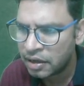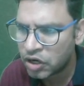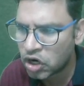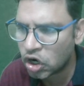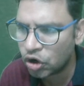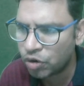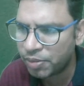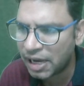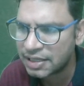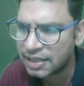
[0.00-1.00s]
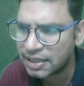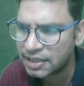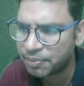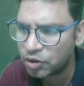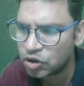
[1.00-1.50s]
chloroplast are
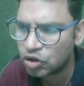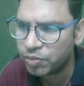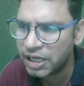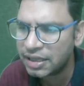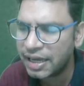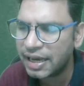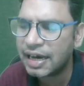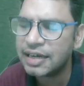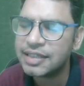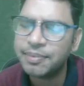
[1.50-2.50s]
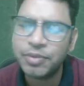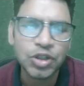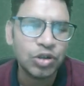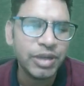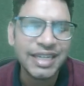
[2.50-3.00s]
supposed to be, they are
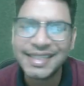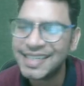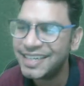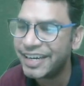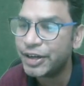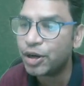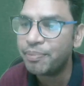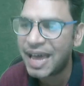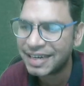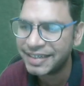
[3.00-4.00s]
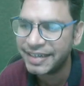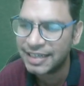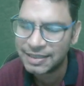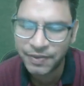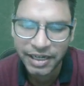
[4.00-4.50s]
supposed to be descendant of
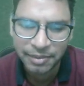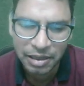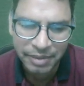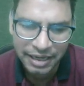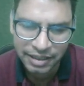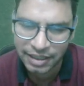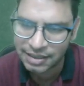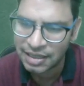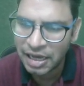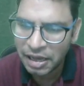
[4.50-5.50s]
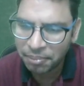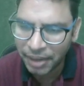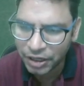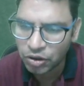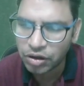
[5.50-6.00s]
bacteria, free living bacteria.
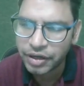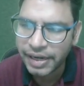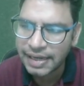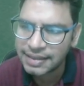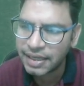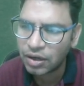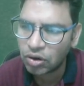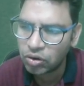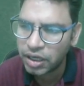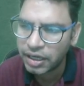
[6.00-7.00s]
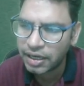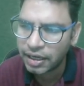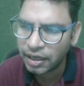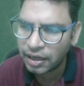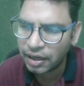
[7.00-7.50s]
Mitochondria has their own
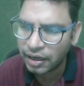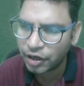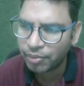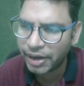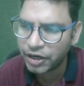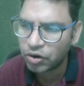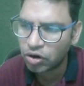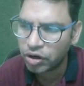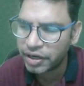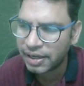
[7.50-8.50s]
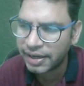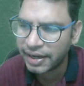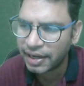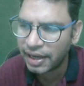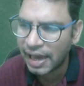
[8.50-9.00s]
DNA, you know, mitochondrial
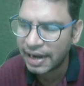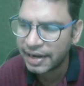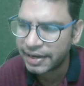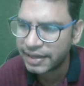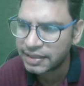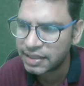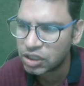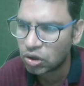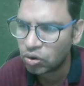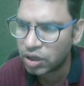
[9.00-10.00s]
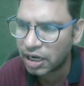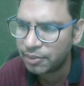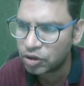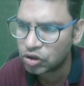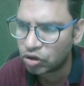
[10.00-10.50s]
DNA, and it has its own
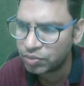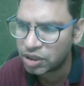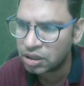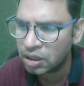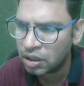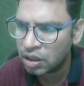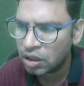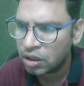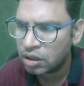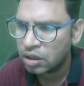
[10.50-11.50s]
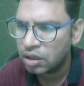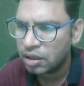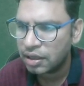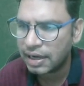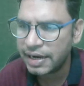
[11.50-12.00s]
ribosomes,
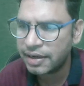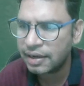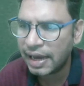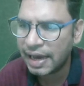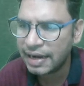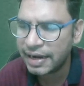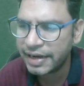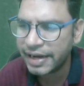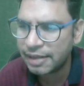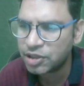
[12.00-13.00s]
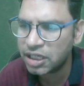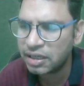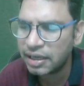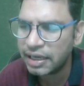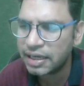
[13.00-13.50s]
right? And it helps
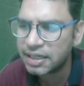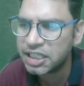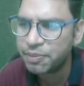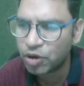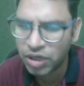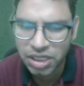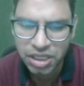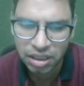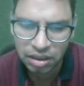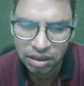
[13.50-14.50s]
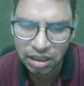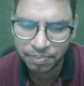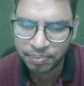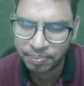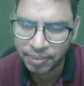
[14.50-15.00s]
in energy production.
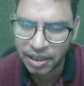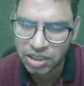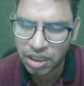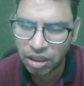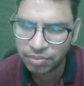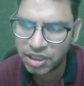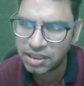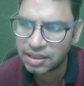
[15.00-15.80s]
The function of this